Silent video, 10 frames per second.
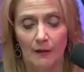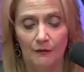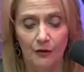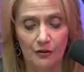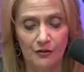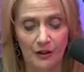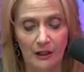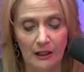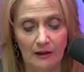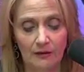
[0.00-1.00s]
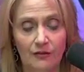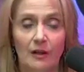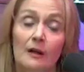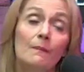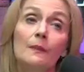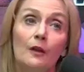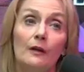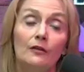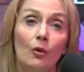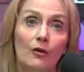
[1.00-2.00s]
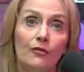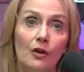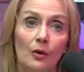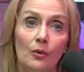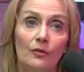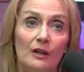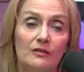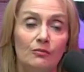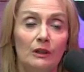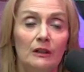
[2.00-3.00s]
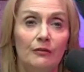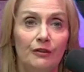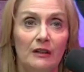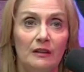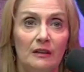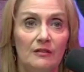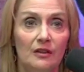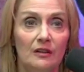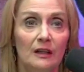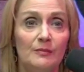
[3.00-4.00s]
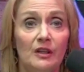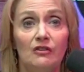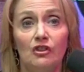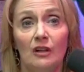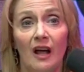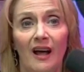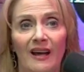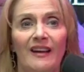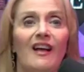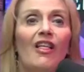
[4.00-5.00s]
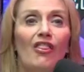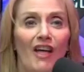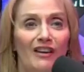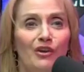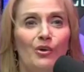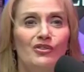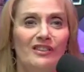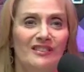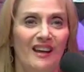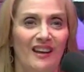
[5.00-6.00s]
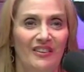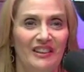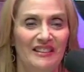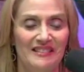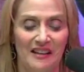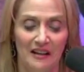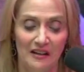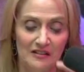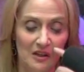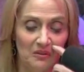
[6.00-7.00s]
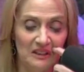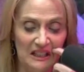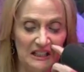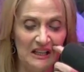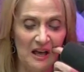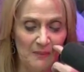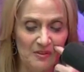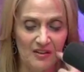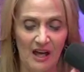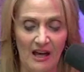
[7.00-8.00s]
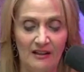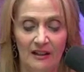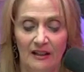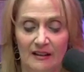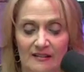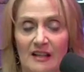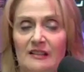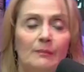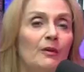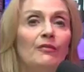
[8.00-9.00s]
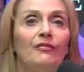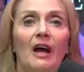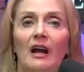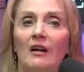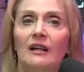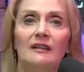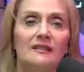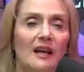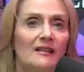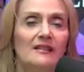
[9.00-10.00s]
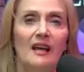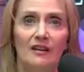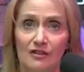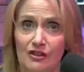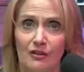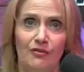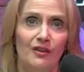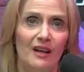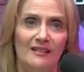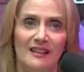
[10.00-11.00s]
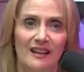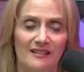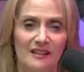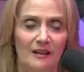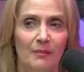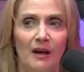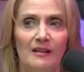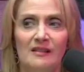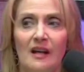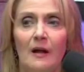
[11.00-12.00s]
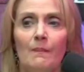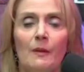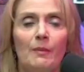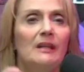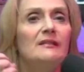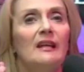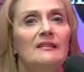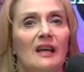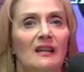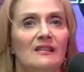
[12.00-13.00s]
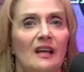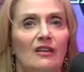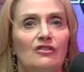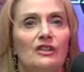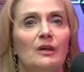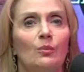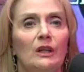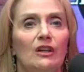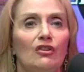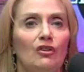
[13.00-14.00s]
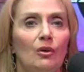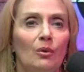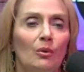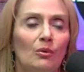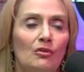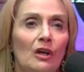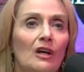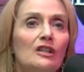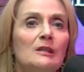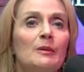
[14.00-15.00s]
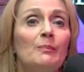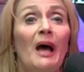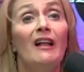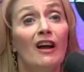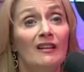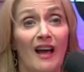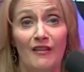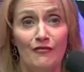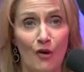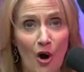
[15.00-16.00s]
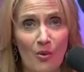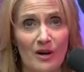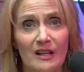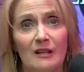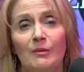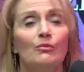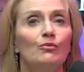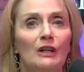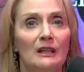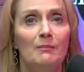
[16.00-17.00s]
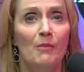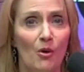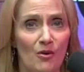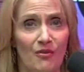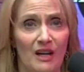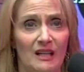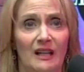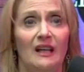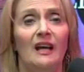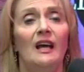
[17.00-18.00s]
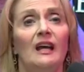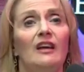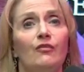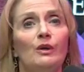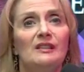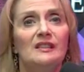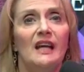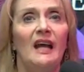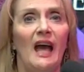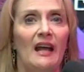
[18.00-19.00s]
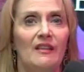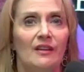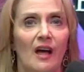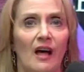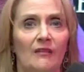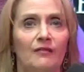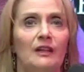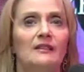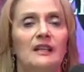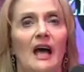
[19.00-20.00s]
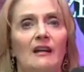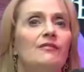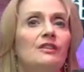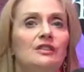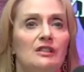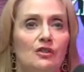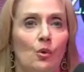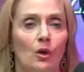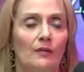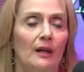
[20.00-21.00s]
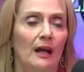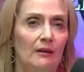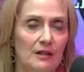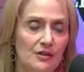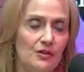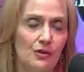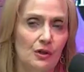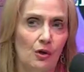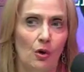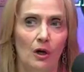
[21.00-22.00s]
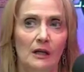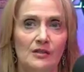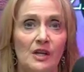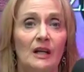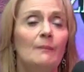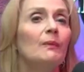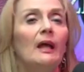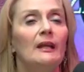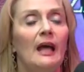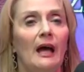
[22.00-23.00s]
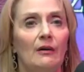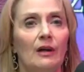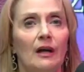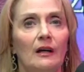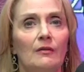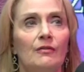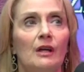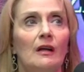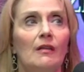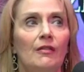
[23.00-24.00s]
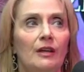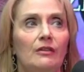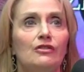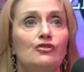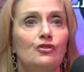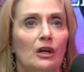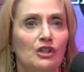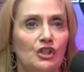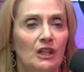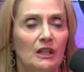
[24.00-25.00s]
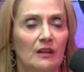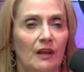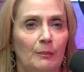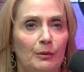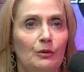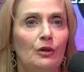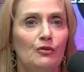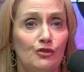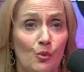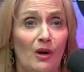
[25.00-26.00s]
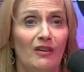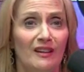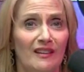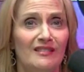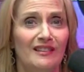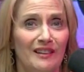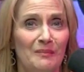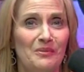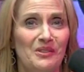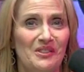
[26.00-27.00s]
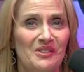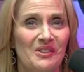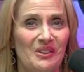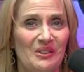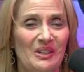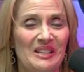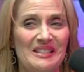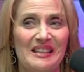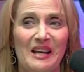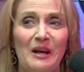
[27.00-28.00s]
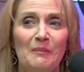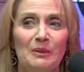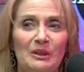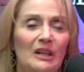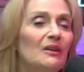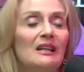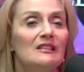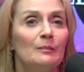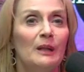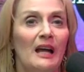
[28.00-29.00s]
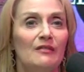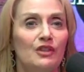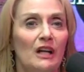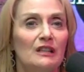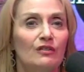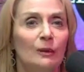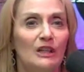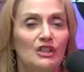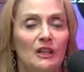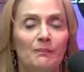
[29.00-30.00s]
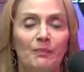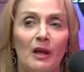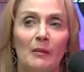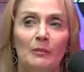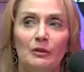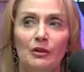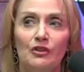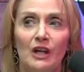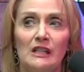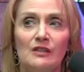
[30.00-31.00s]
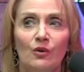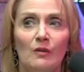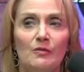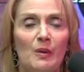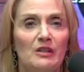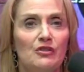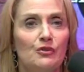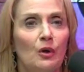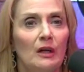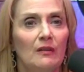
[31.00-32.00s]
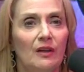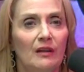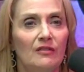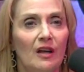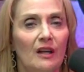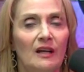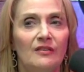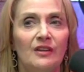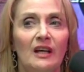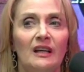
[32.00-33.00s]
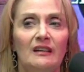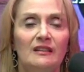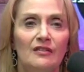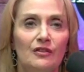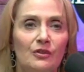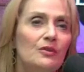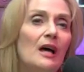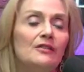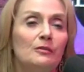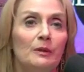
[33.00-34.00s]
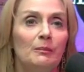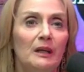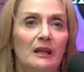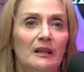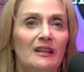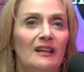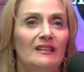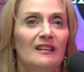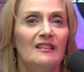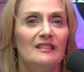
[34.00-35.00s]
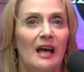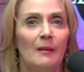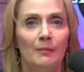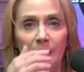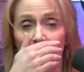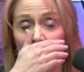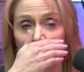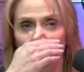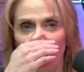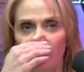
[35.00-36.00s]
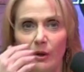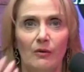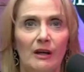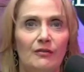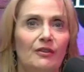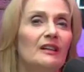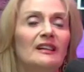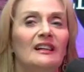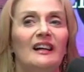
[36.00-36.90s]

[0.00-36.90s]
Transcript: First thing is the north node that's really affecting this eclipse in July that goes into Aries. So leading up to that, it sets up a very intense energy for the next 18 months but it's intense energy that we can use to propel our life forward. It can be really motivating if we stay out of the conflict, out of the discord that Eris is going to cause, and out of the destruction that Pluto squaring this eclipse is going to cause. Pluto is the planet of transformation. Pluto transforms by destroying things on us. It doesn't do that to be mean. It does that because in the end, we're grateful.